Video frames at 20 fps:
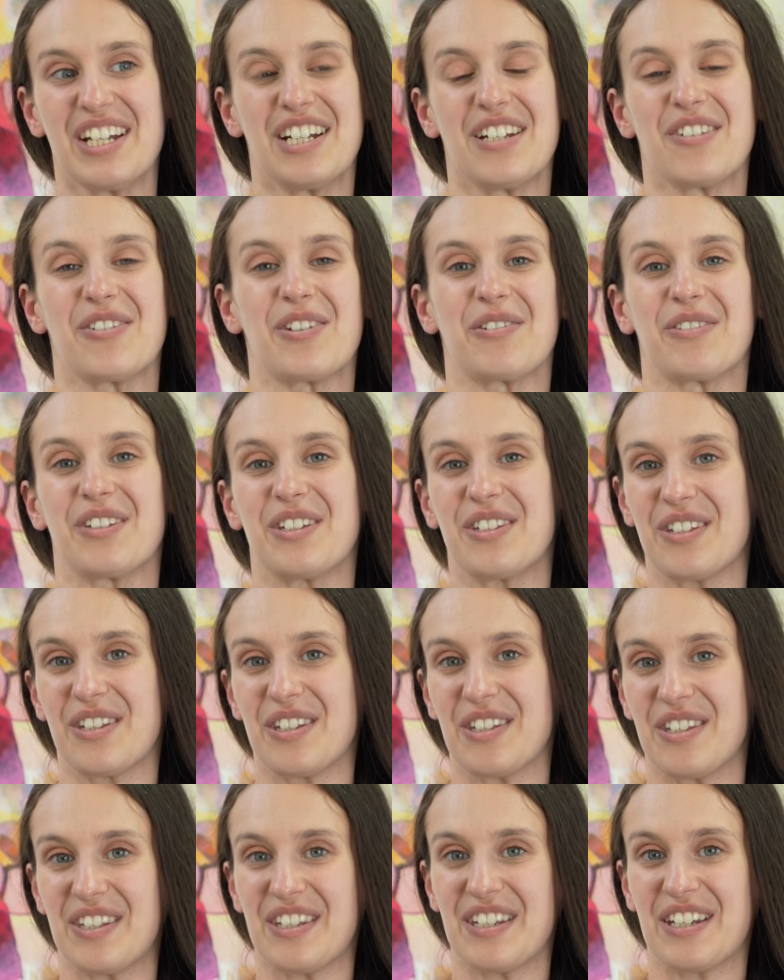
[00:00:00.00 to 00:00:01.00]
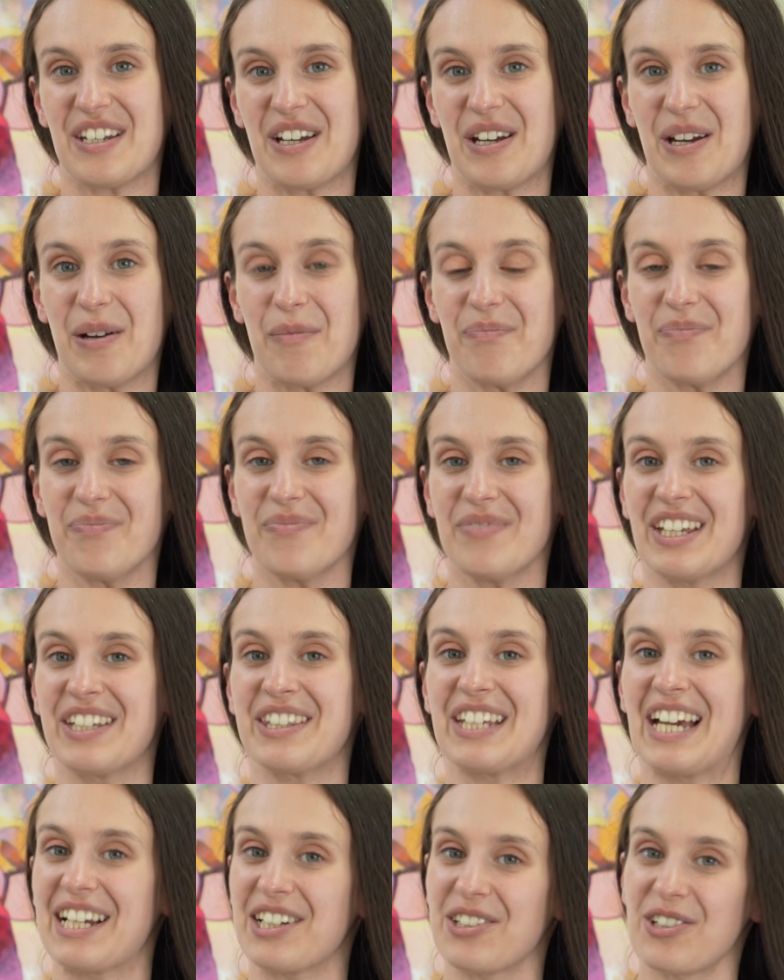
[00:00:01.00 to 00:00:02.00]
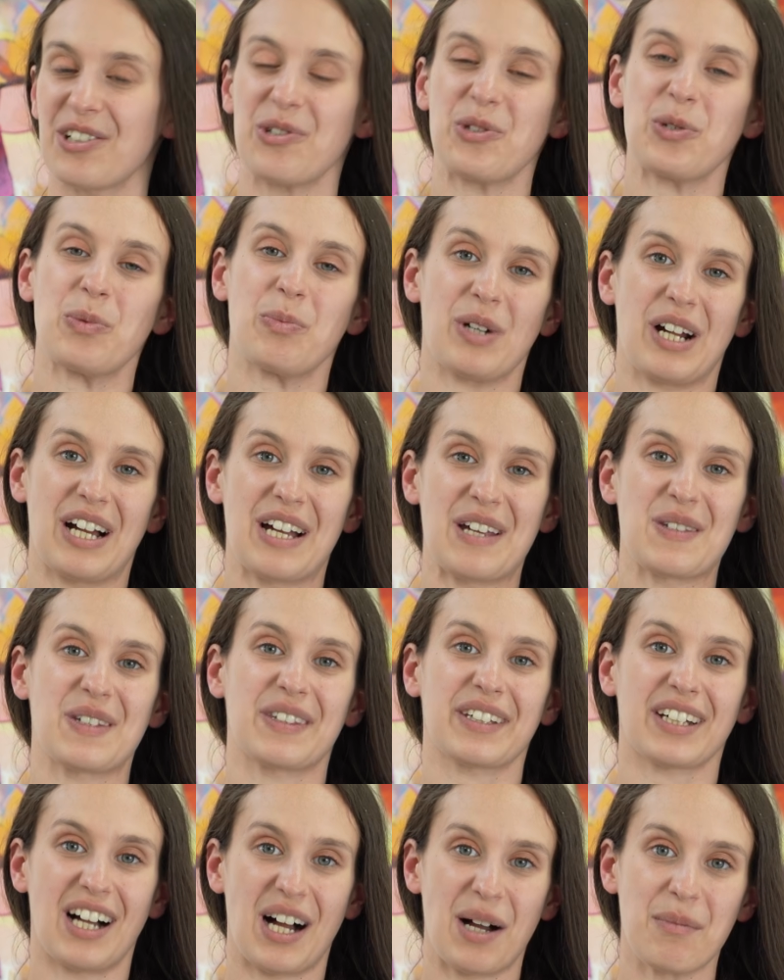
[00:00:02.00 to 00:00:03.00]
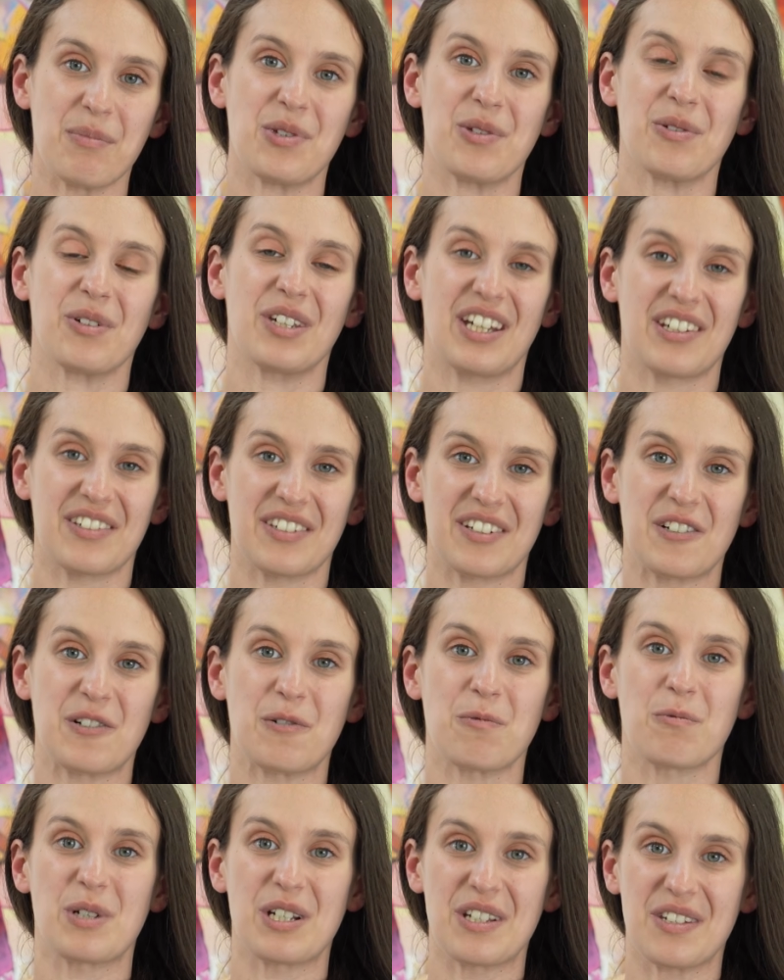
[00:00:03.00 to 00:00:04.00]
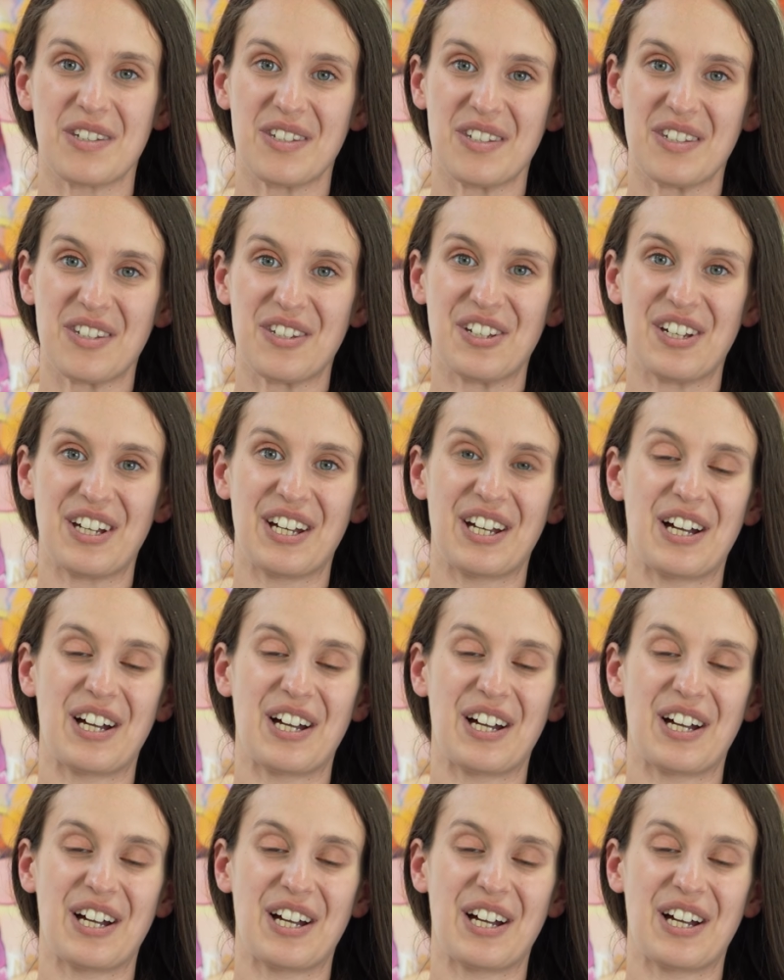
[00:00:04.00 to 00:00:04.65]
So this is an extra surprise that comes together with